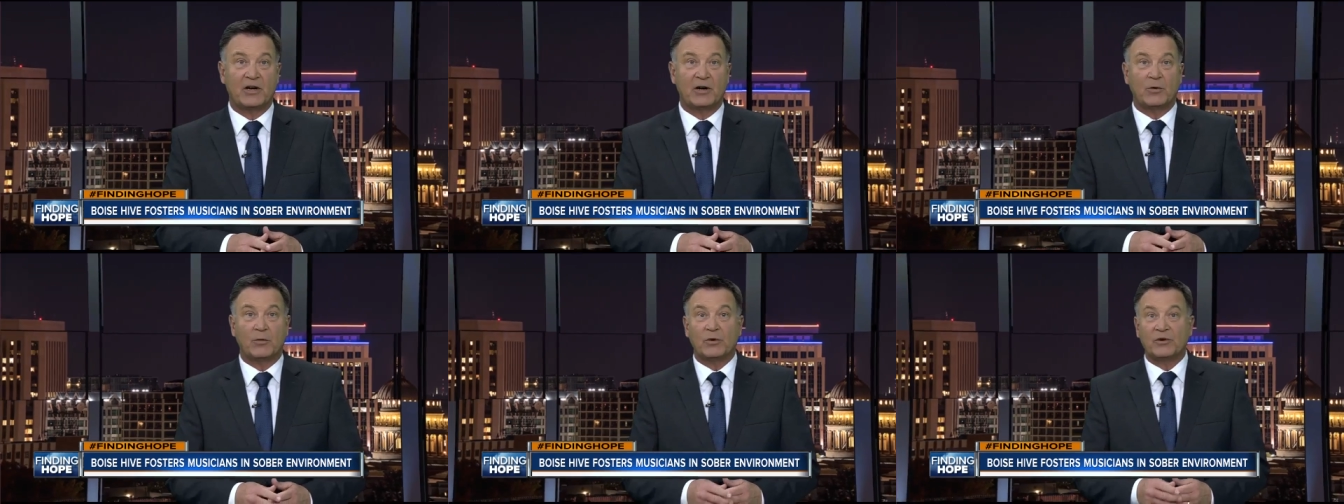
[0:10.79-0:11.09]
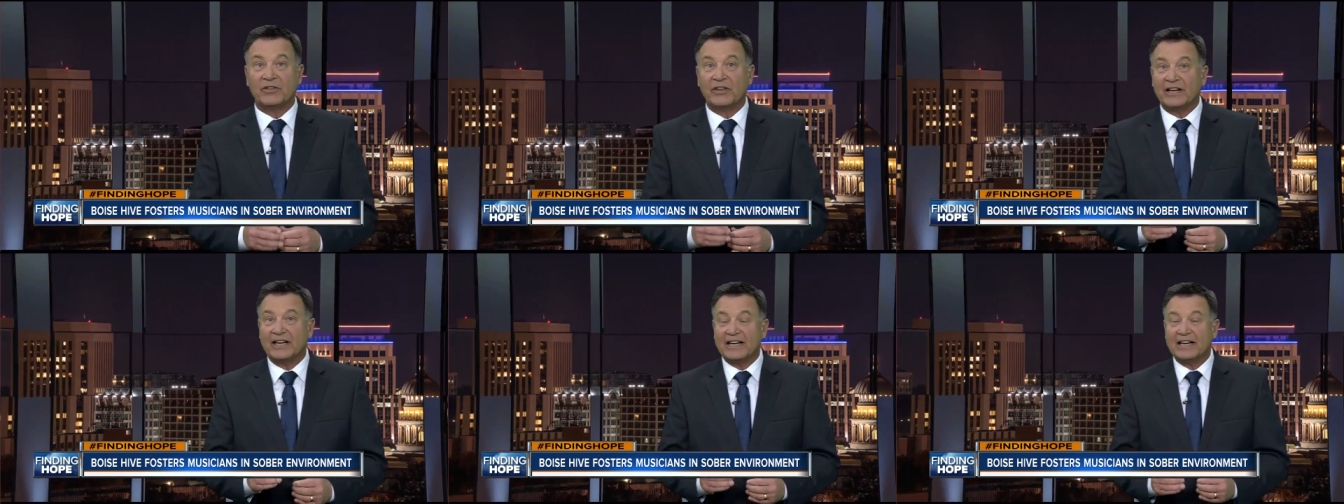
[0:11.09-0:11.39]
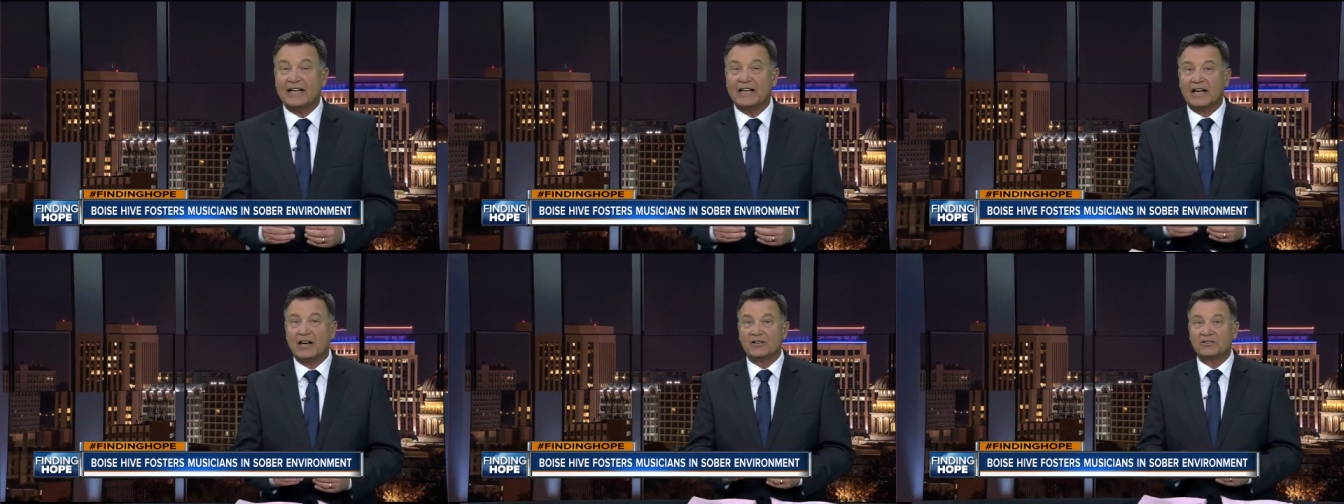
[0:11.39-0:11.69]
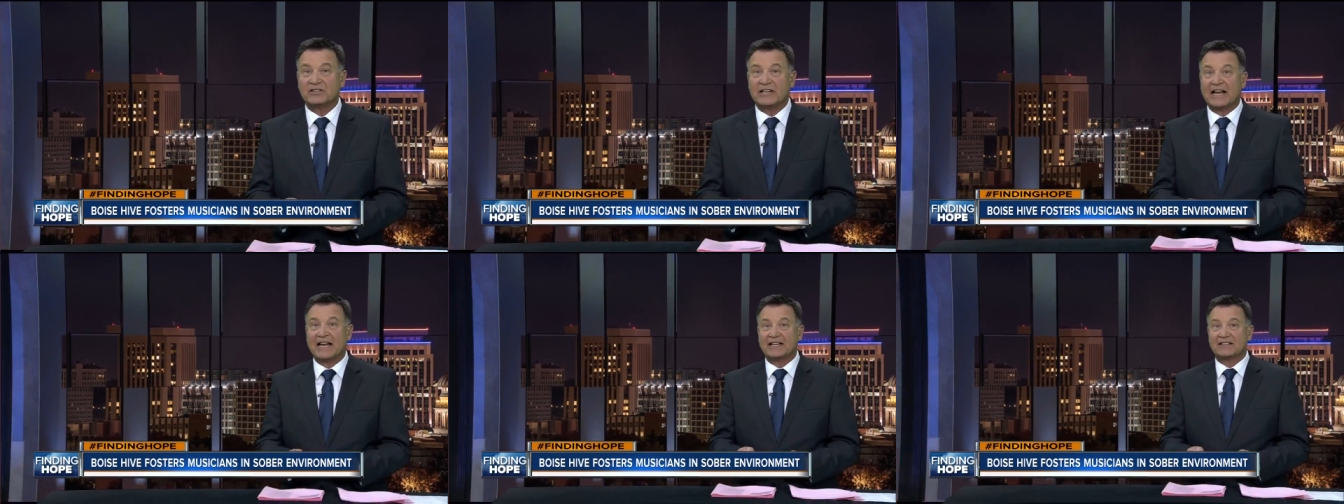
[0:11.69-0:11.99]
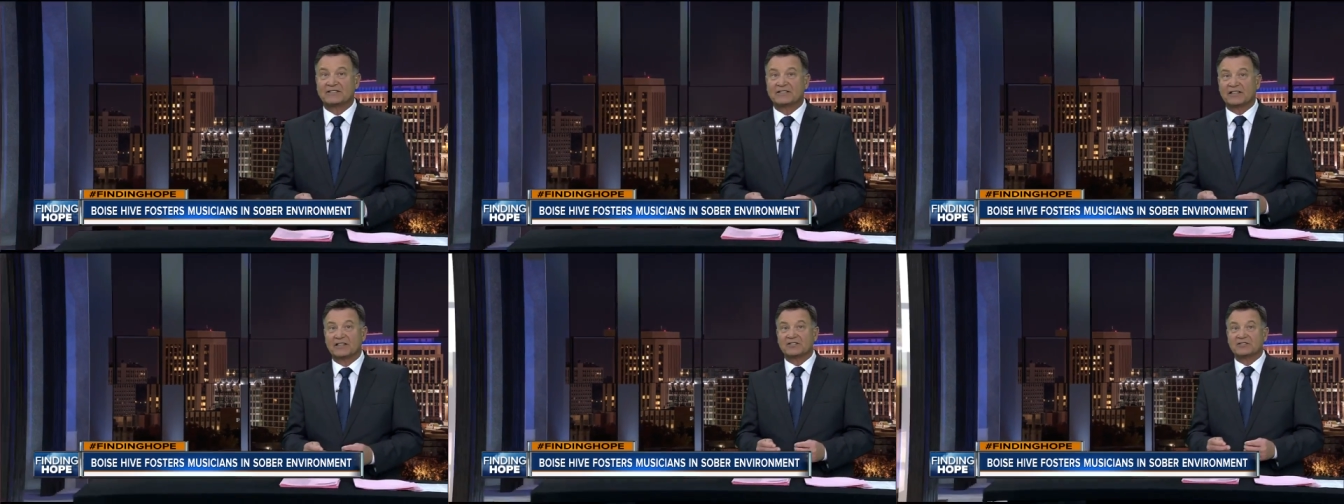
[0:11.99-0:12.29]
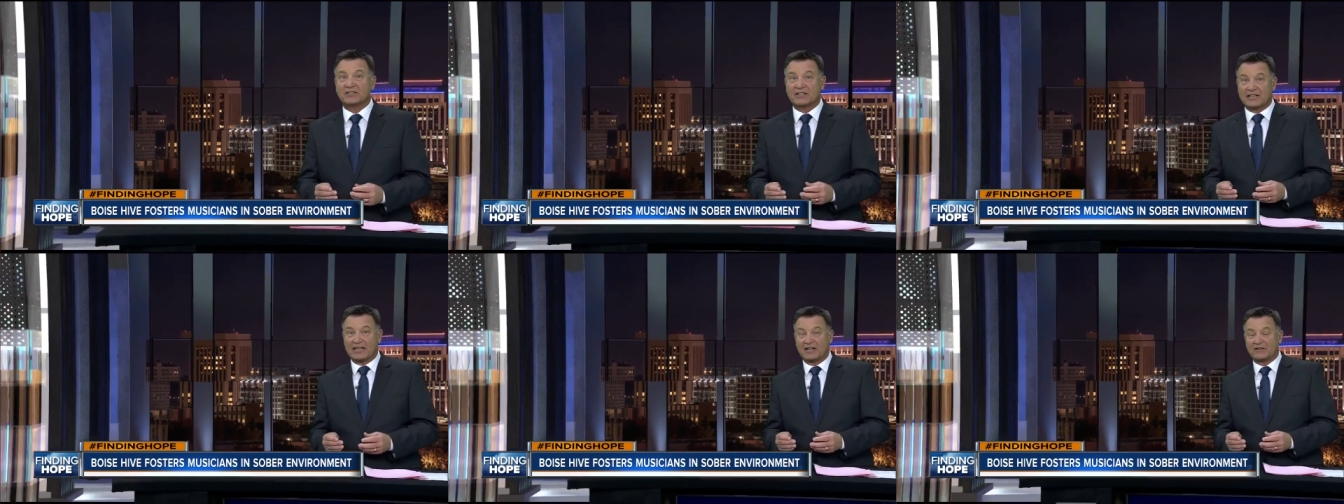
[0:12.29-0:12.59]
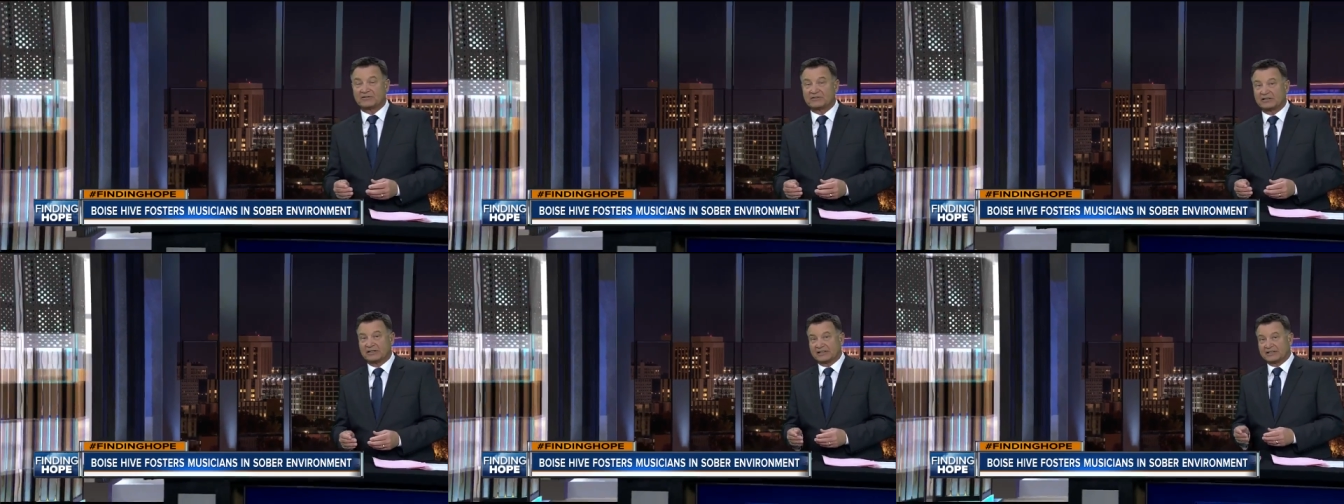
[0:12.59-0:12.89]
with an in house access to
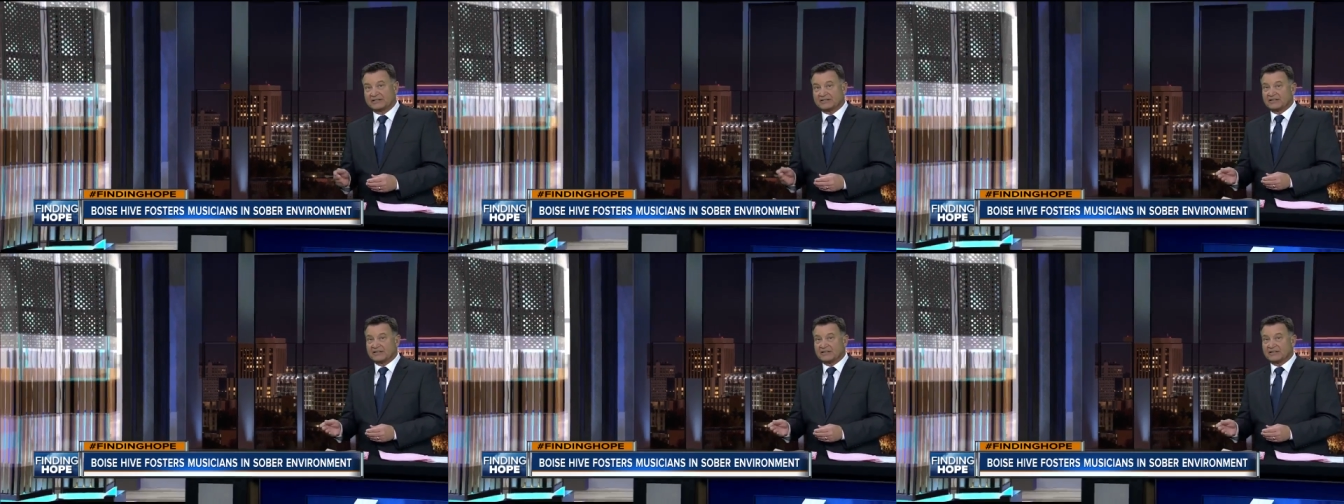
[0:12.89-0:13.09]
counseling.